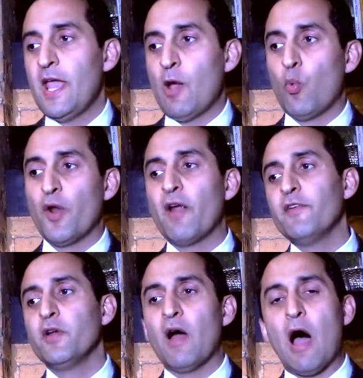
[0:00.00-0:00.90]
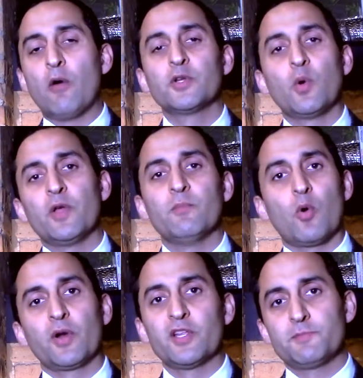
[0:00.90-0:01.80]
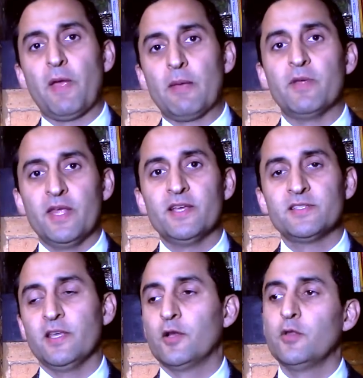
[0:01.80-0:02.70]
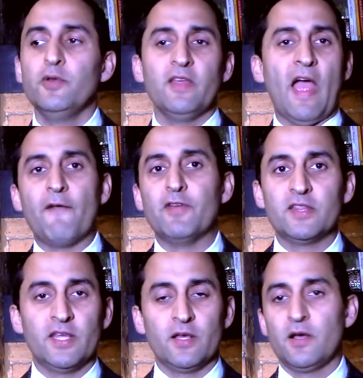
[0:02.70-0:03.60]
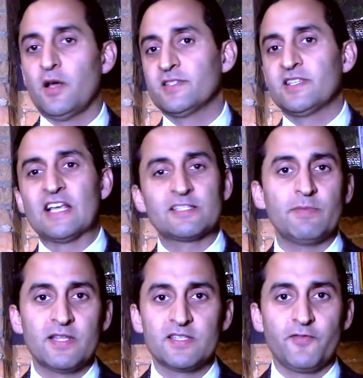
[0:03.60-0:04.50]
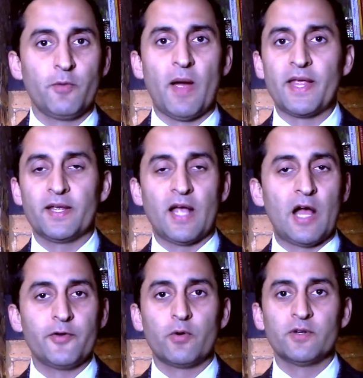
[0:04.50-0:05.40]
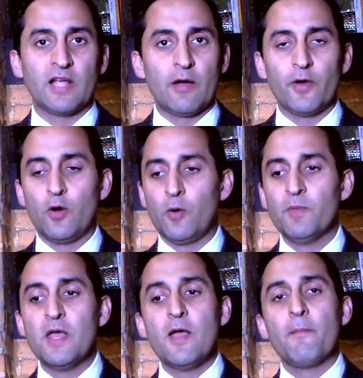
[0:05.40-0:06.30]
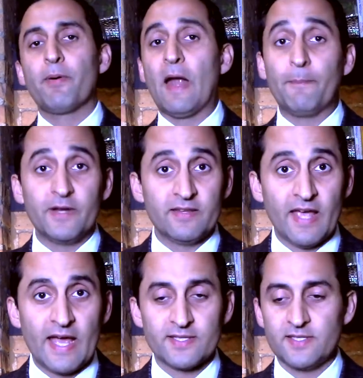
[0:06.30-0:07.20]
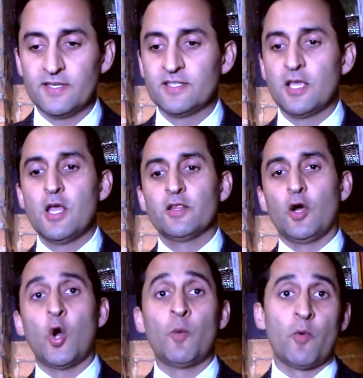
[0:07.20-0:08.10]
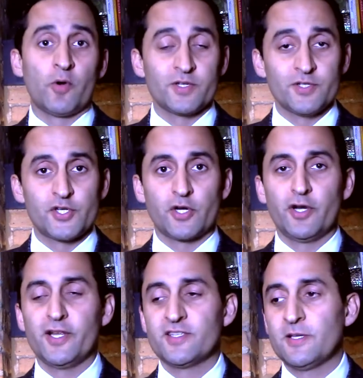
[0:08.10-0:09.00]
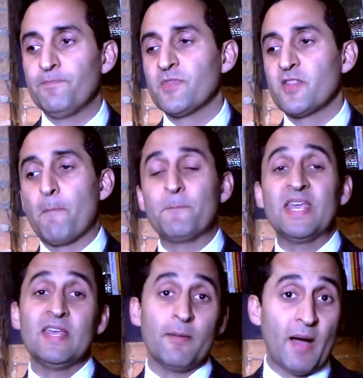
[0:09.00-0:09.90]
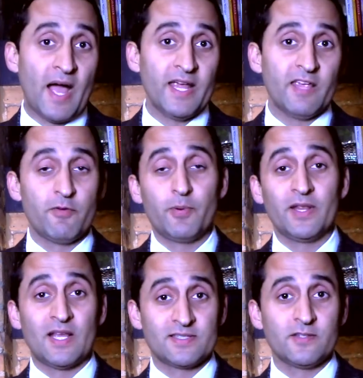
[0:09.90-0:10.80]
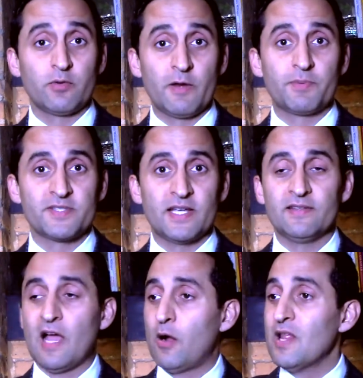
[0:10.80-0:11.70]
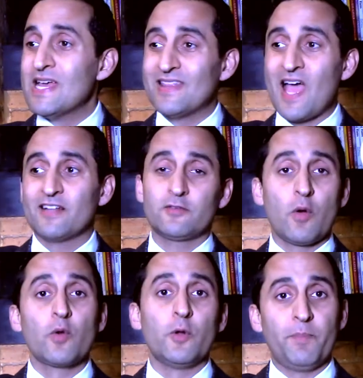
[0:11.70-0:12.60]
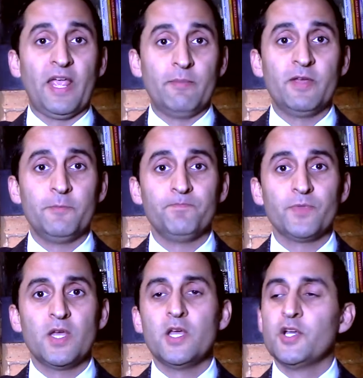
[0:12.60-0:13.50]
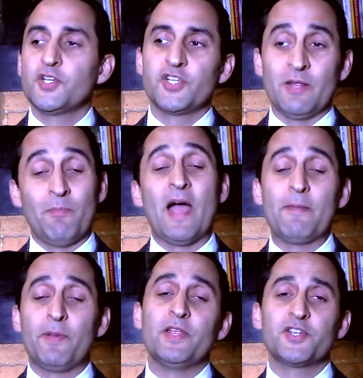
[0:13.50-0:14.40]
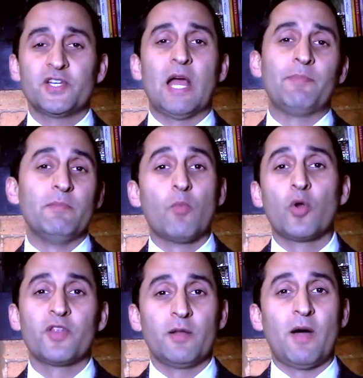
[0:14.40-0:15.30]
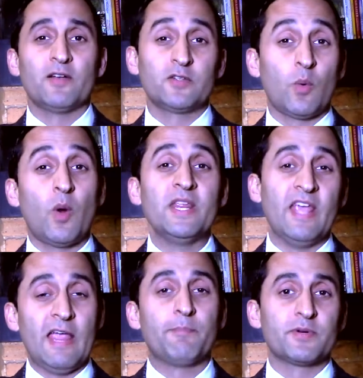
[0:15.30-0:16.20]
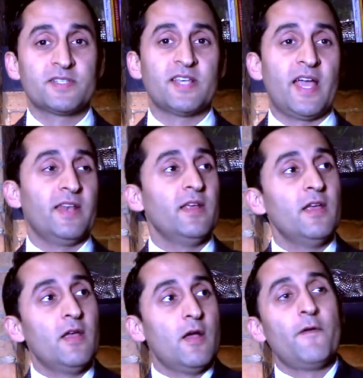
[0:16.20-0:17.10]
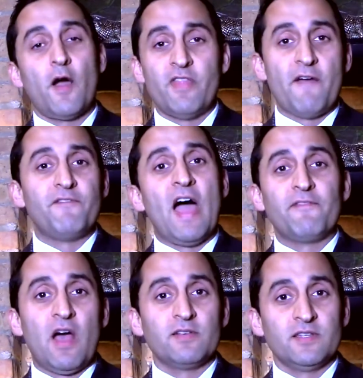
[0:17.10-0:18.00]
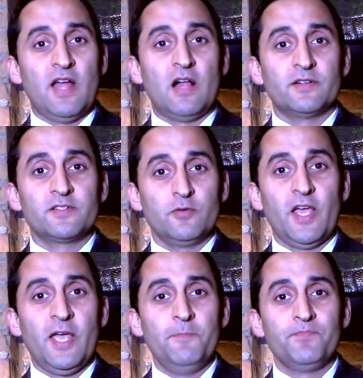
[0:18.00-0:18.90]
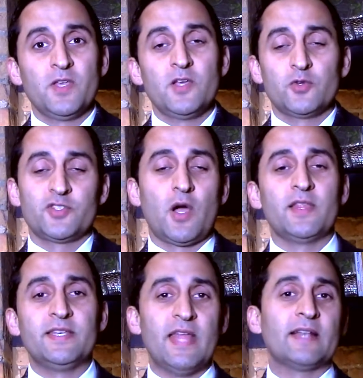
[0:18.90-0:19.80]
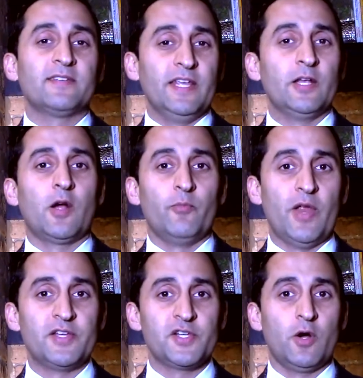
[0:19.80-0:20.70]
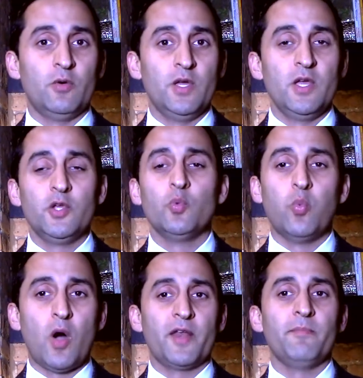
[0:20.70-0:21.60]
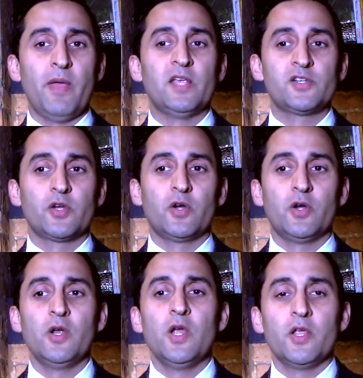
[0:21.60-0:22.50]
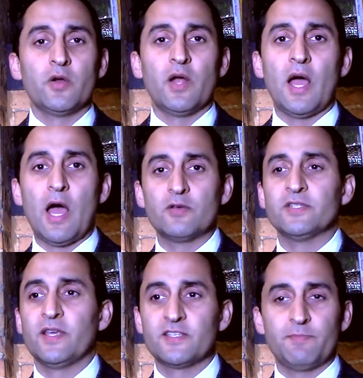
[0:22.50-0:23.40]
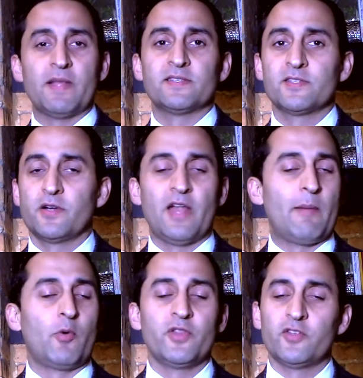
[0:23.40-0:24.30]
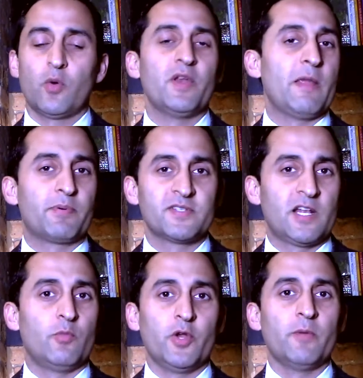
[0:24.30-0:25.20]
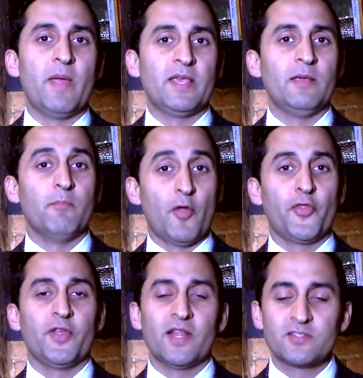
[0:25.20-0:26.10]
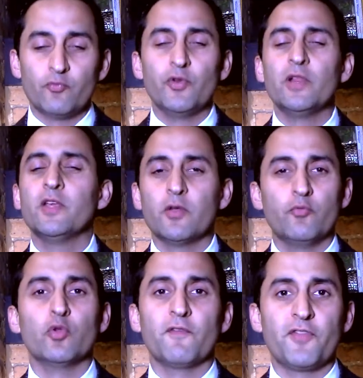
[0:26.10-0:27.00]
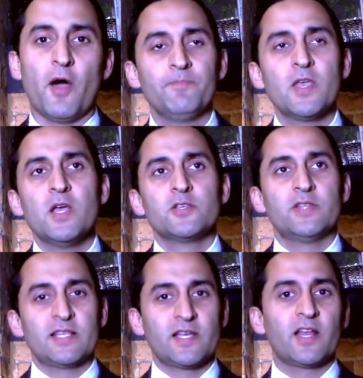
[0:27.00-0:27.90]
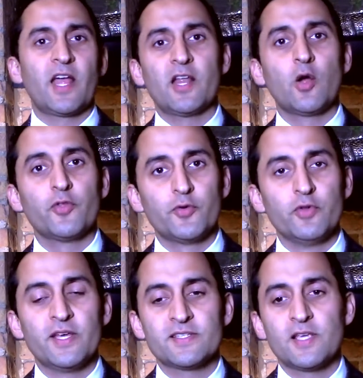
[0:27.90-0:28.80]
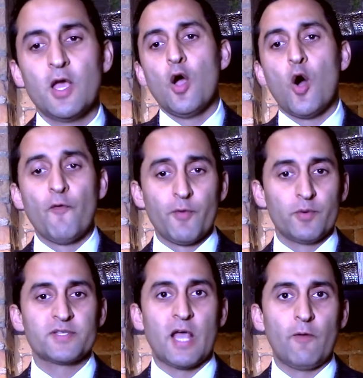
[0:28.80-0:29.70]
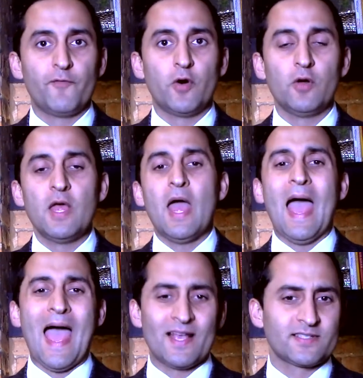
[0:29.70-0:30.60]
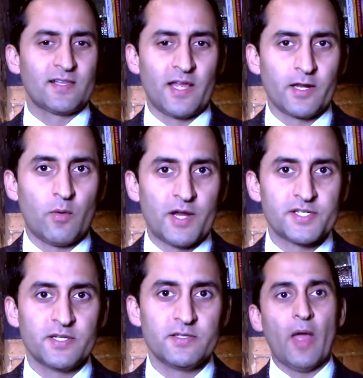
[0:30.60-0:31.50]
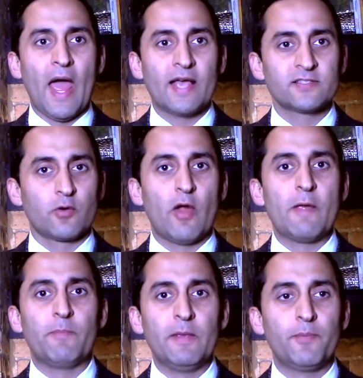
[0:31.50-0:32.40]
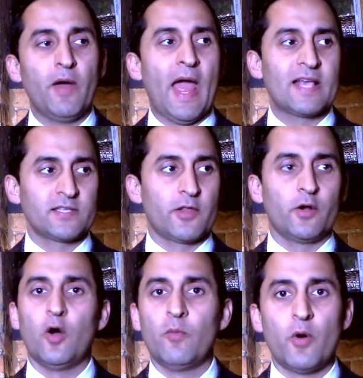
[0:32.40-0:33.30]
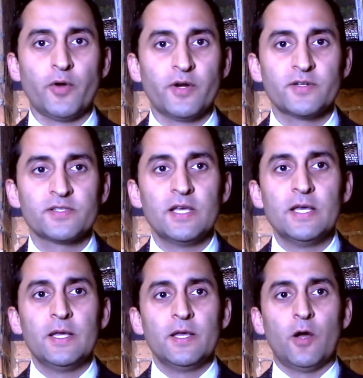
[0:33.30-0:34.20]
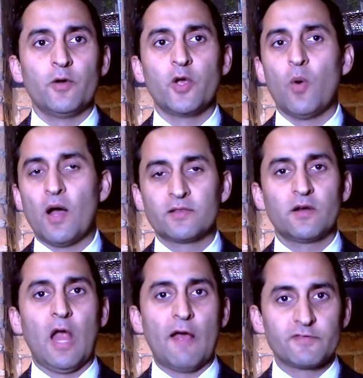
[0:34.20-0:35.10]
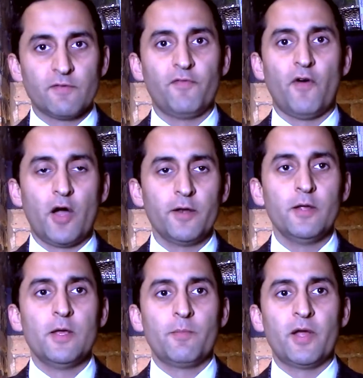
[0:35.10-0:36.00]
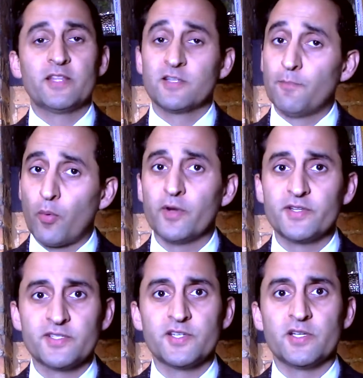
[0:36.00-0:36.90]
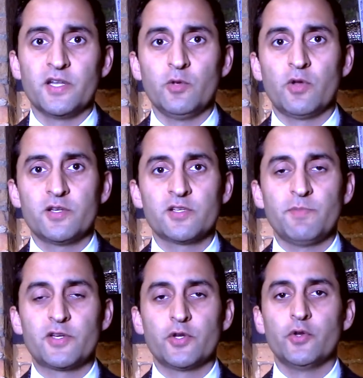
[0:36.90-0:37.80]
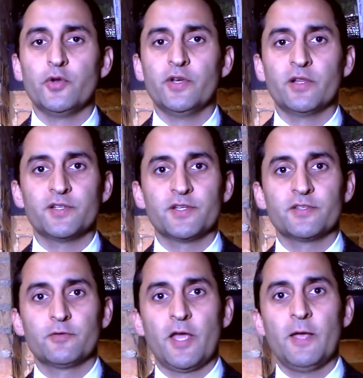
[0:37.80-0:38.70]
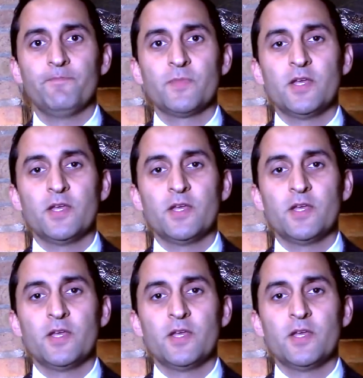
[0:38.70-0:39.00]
And whatever your outgoing mortgage payment is, including everything, assessments, if you're buying a condo or townhome, property taxes, the homeowner's insurance, the PMI, if you're putting less than 20% down, that total payment, in my opinion, should not be more than about 28% of that $5,000, okay? So it's called a debt to income ratio. You wanna make sure your housing expenses are not more than 28% of what you're making monthly. That's a really good rule of thumb. So that's how to kind of go through this. Hope it was helpful. Ask a lot of questions, ask the right people, ask other homeowners, uh, go out there, have some fun, but it's an important decision and you wanna just make sure you do your diligence, okay?